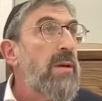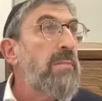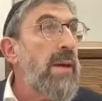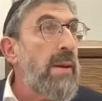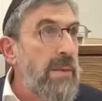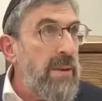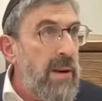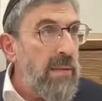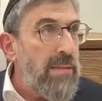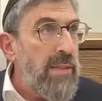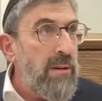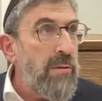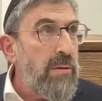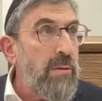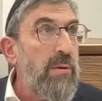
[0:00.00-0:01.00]
Maybe
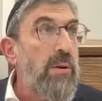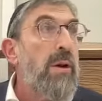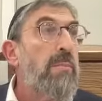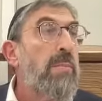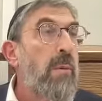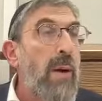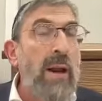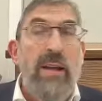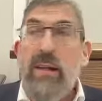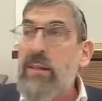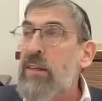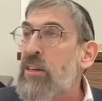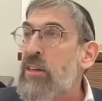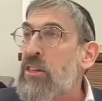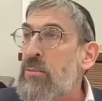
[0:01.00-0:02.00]
nothing grew. But what are you
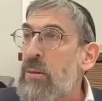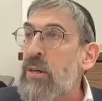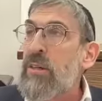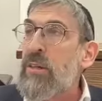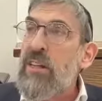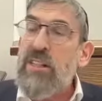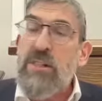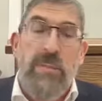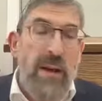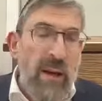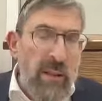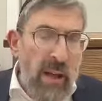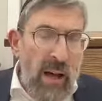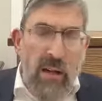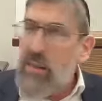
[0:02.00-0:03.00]
teaching me? You're teaching me
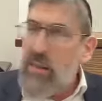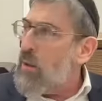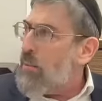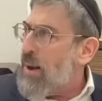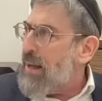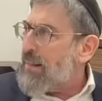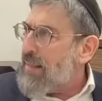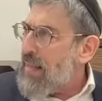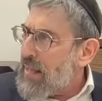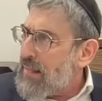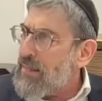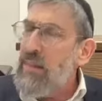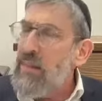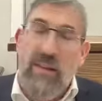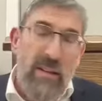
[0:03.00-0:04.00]
halacha that what?
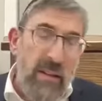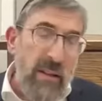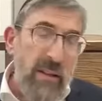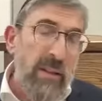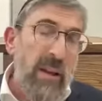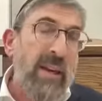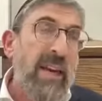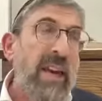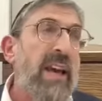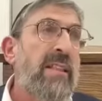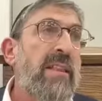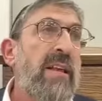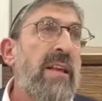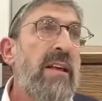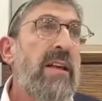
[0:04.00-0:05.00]
That you
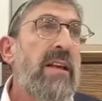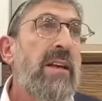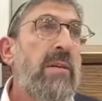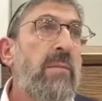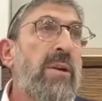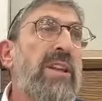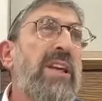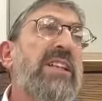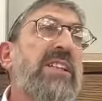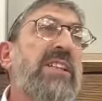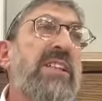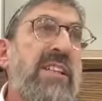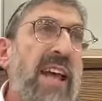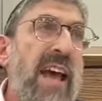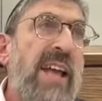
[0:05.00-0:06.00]
can't, will
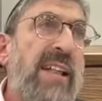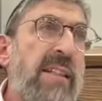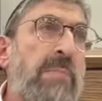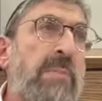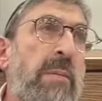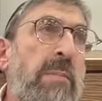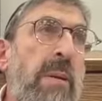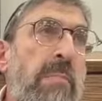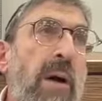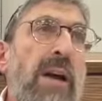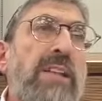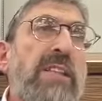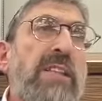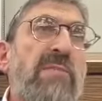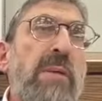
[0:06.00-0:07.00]
extend, will be
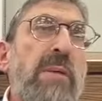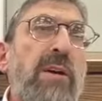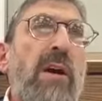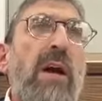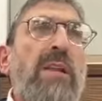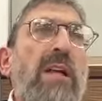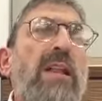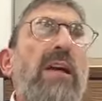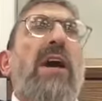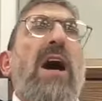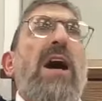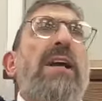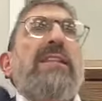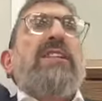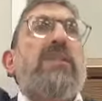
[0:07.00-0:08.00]
moisif, michal
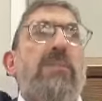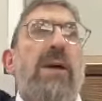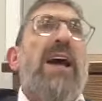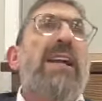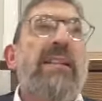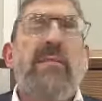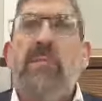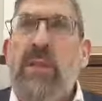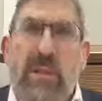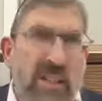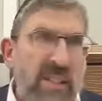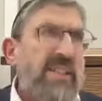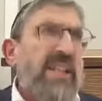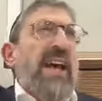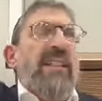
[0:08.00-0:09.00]
alakaydish, right? Will
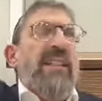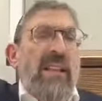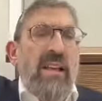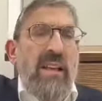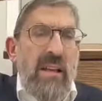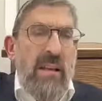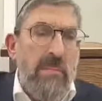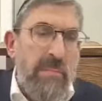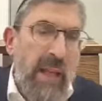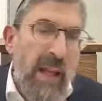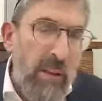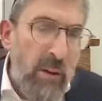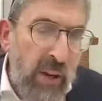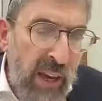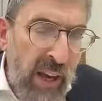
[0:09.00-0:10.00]
extend
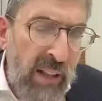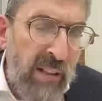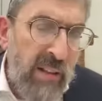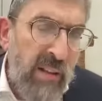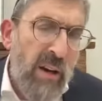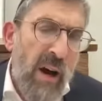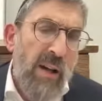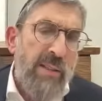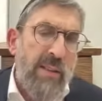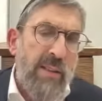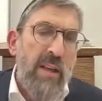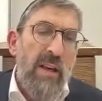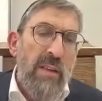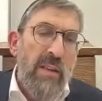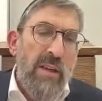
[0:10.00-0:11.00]
that you can't cut.
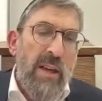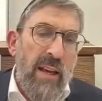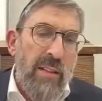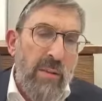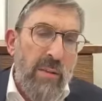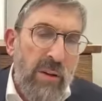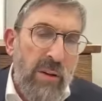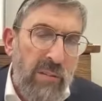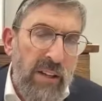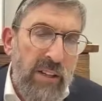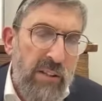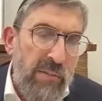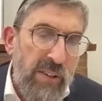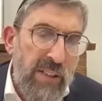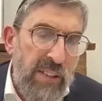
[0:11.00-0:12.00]
You can't do
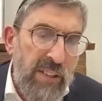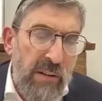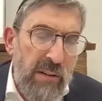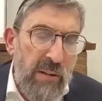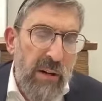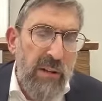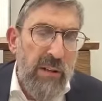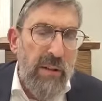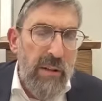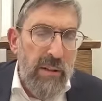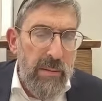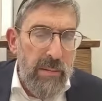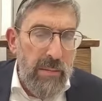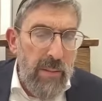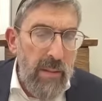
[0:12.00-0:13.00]
Charisha v'Katsira
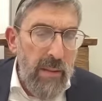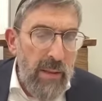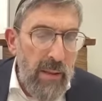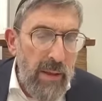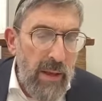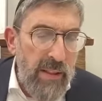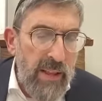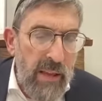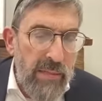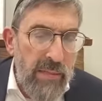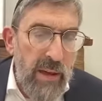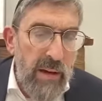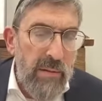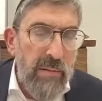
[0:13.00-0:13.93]
in the eighth year.